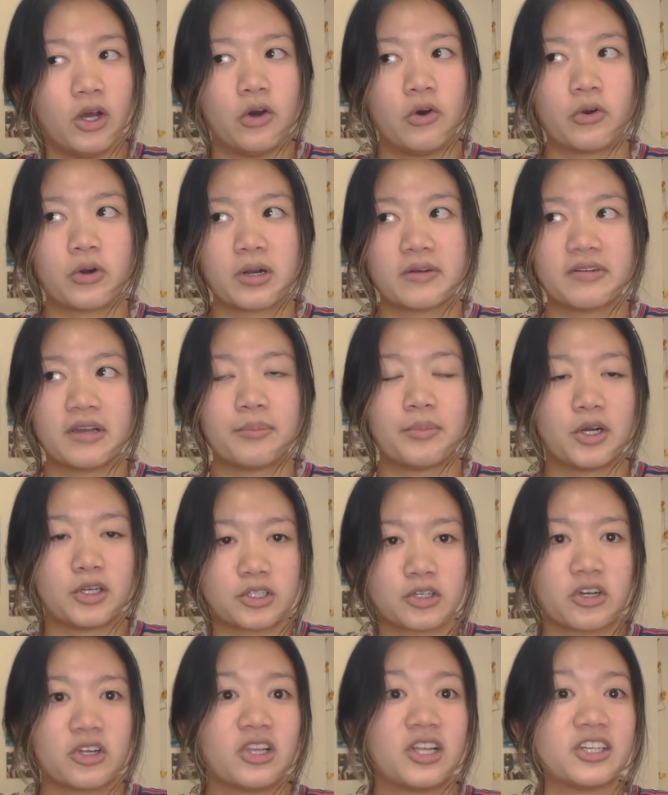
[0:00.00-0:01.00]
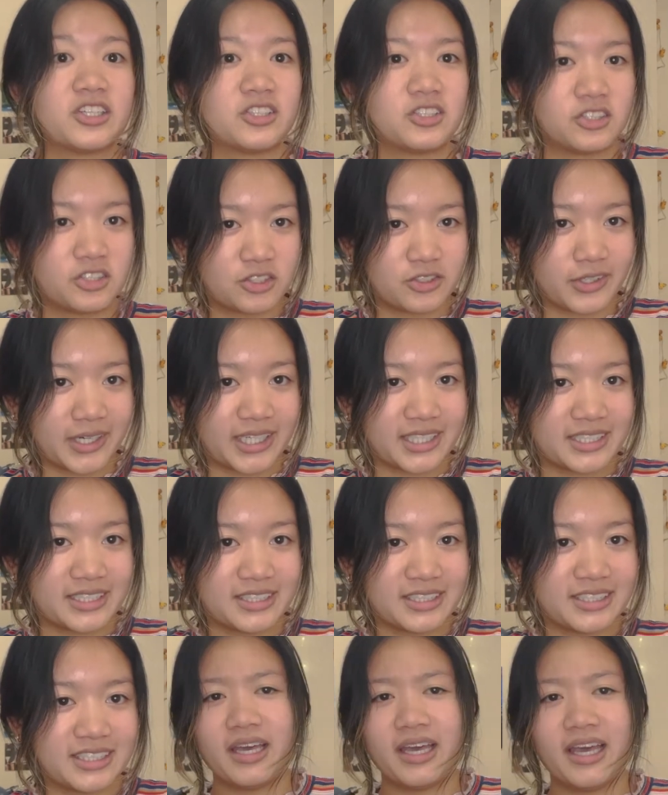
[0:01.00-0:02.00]
or if I'm under a lot of
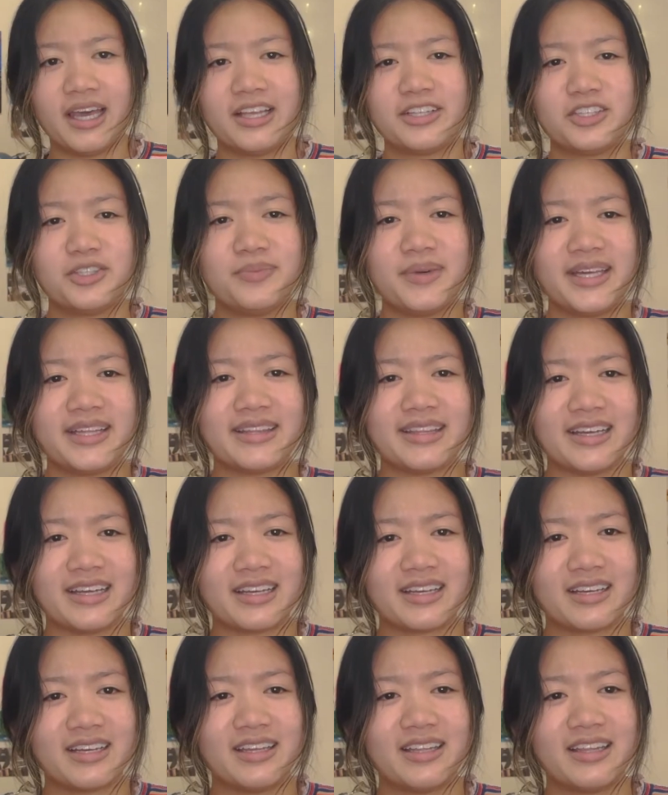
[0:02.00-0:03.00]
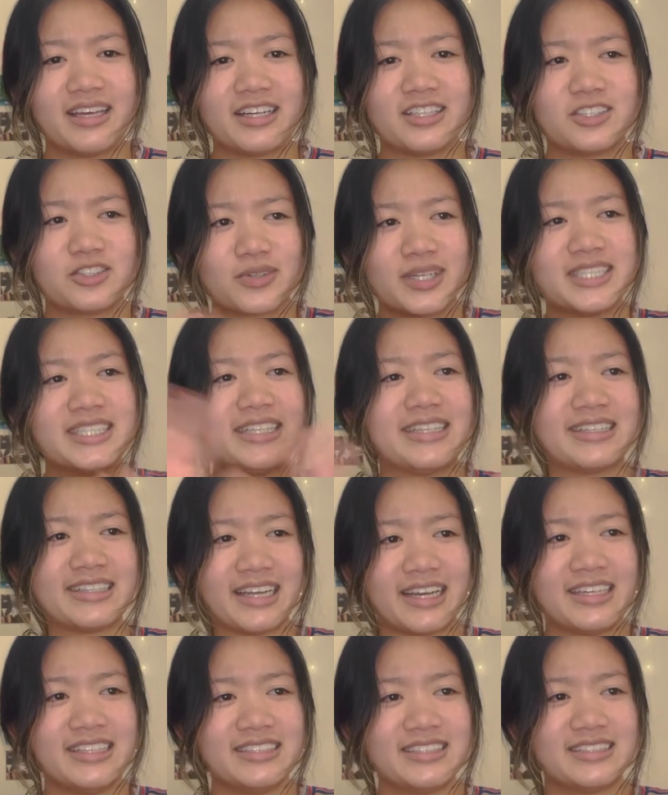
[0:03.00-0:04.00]
stress. And you may think that dressing
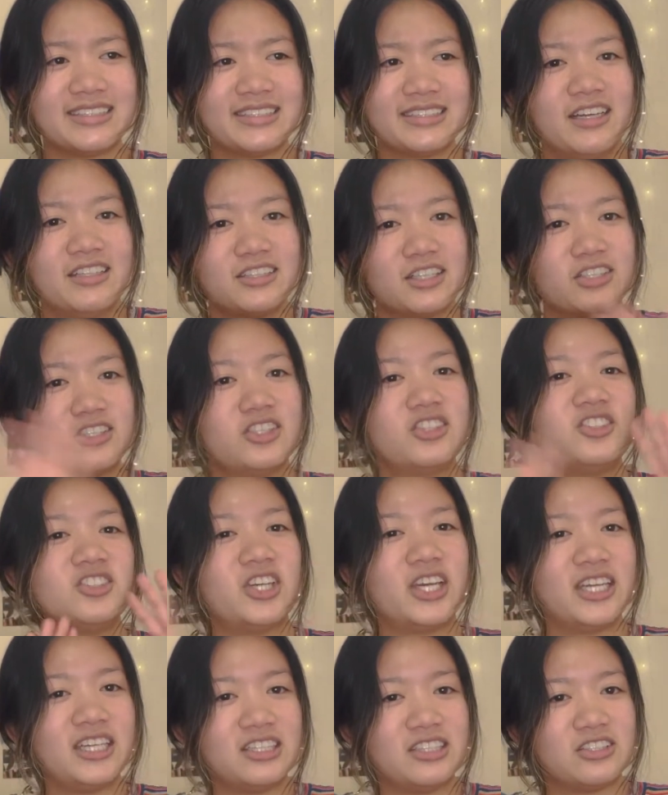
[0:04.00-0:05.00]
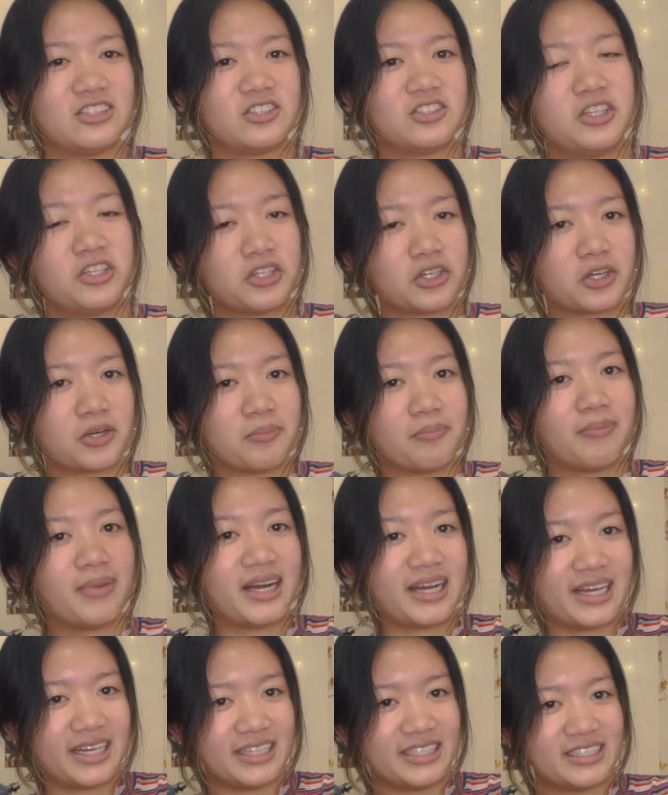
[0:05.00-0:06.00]
nice doesn't change your
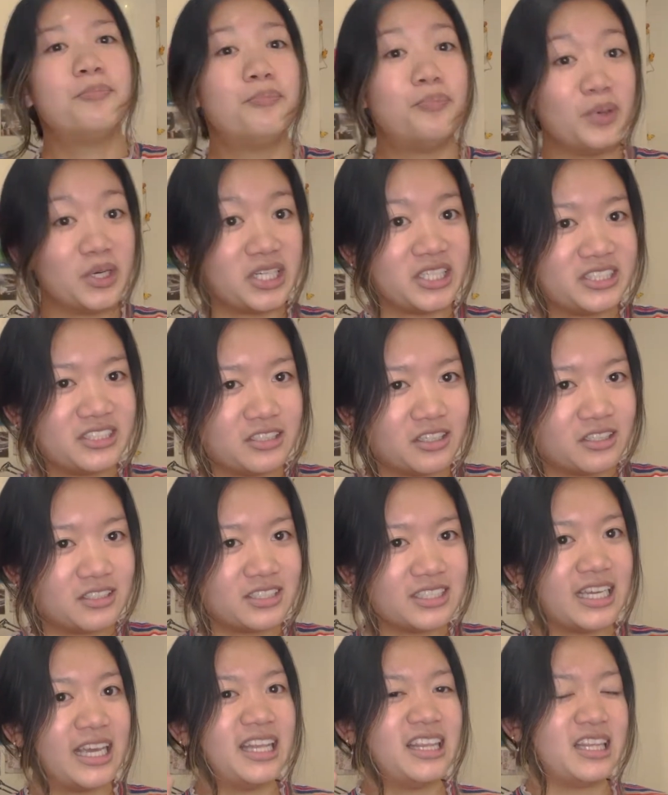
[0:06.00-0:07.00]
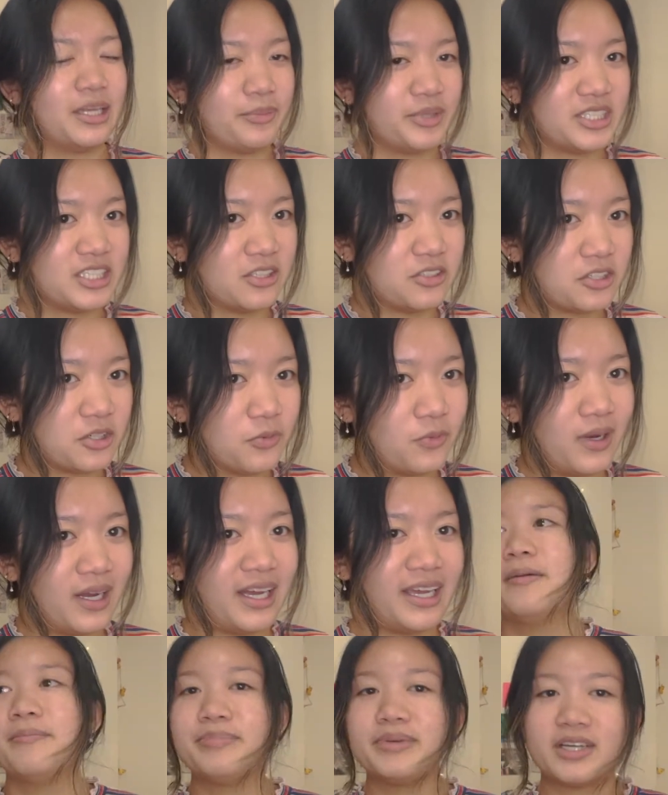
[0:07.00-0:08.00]
mind, but it does, and let me tell you
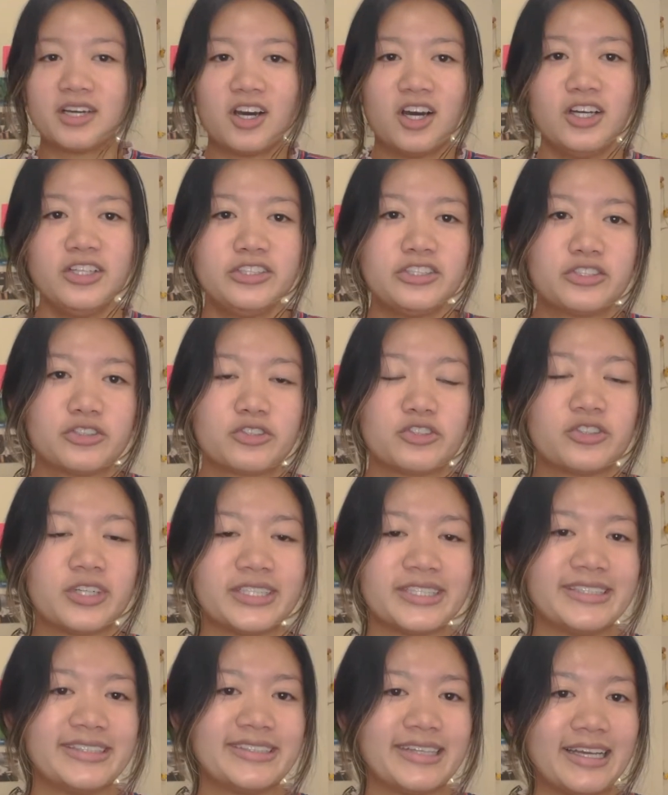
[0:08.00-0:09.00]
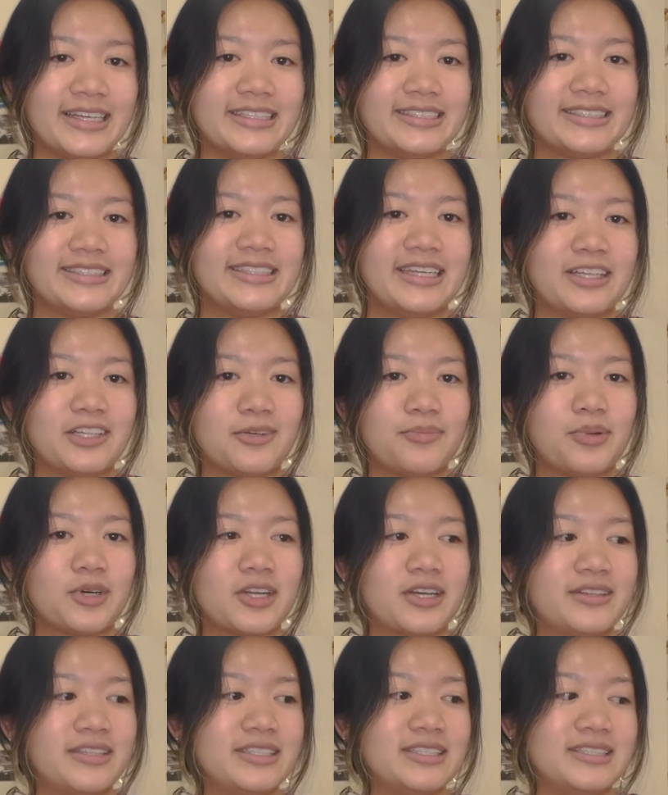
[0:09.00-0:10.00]
why. Because you're dressed nice and you put
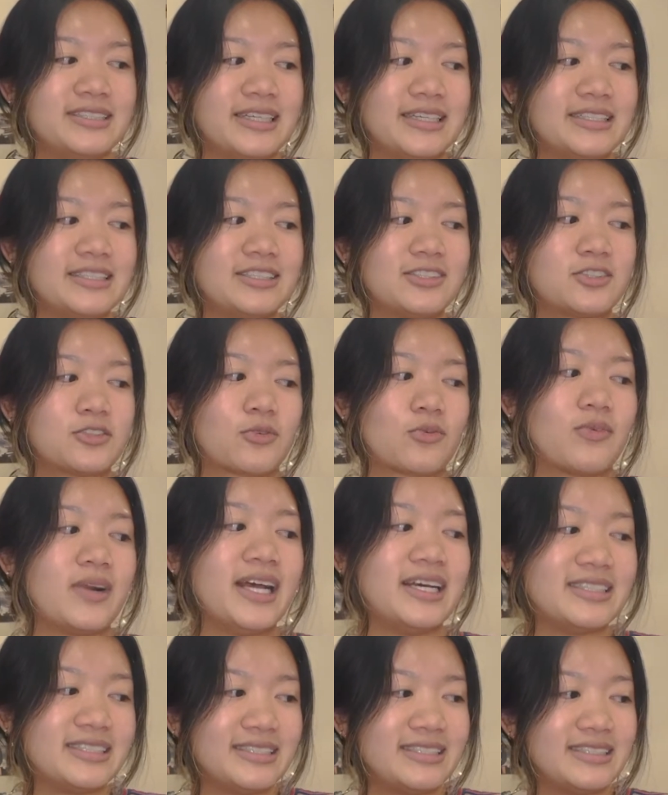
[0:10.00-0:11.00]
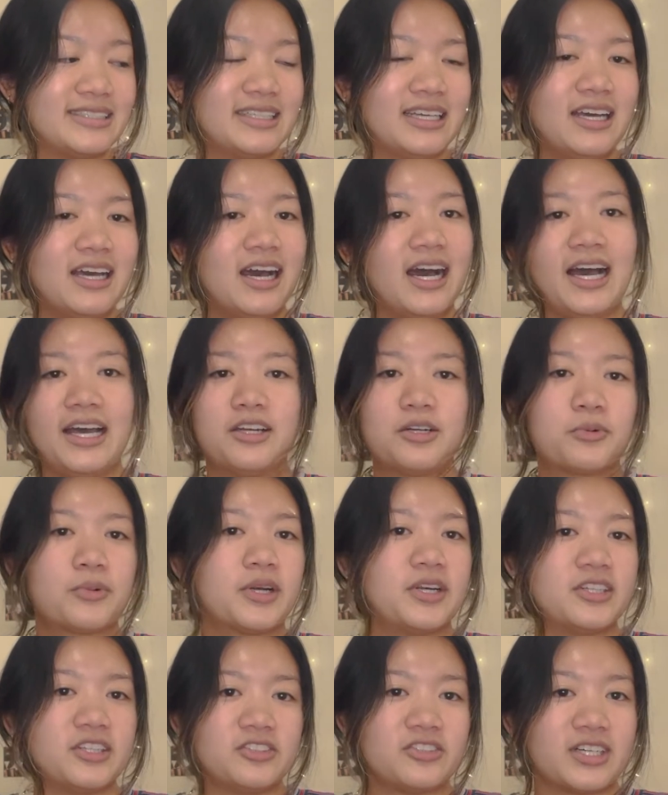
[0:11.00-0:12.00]
on this nice dress, I don't wear
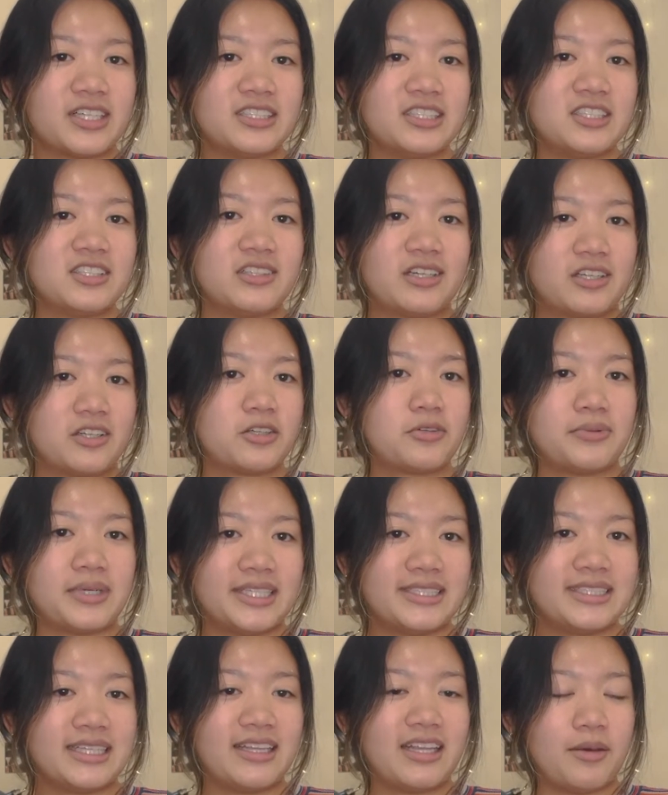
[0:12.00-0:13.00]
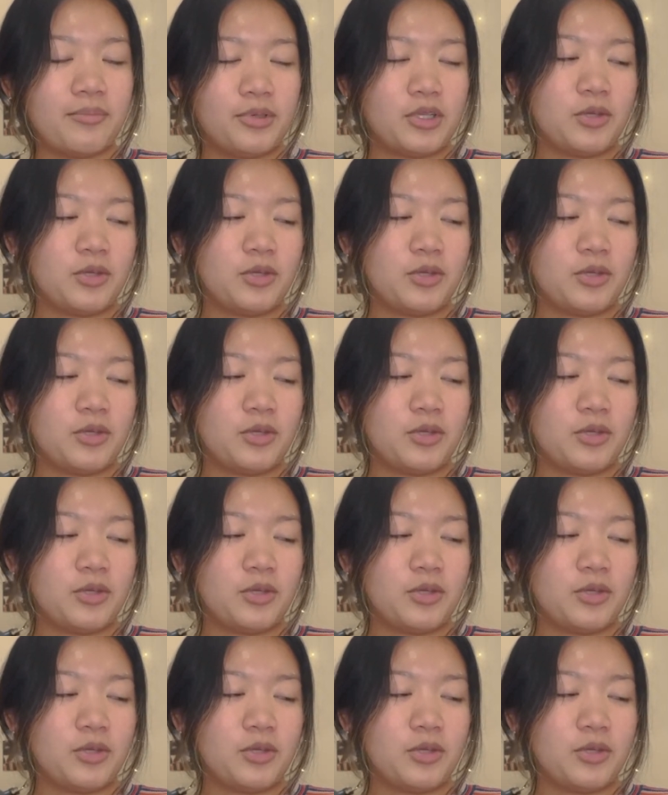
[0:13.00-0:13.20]
any dresses, so I don't know why I said that, but